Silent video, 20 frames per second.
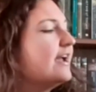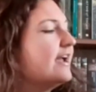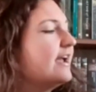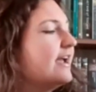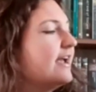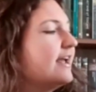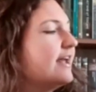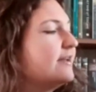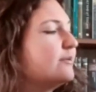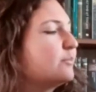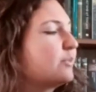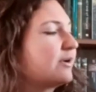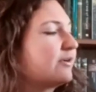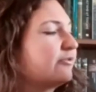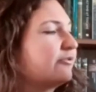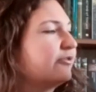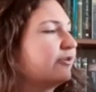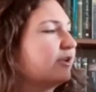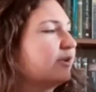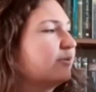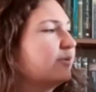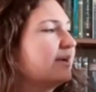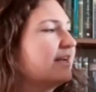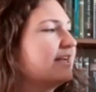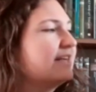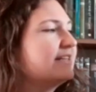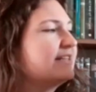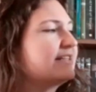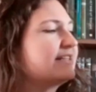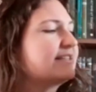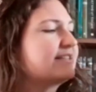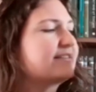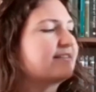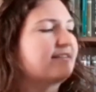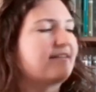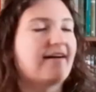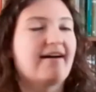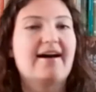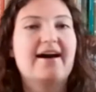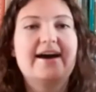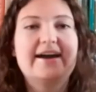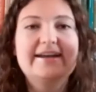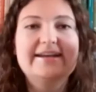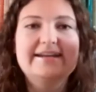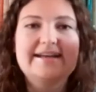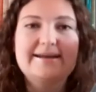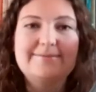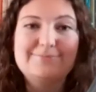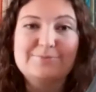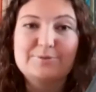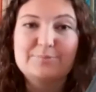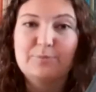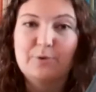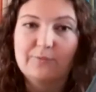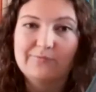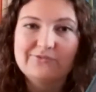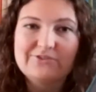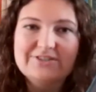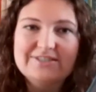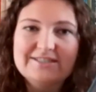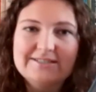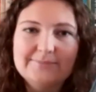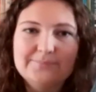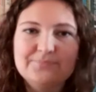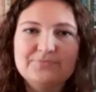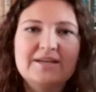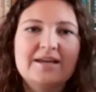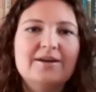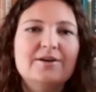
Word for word: And we're following this guy named Monty,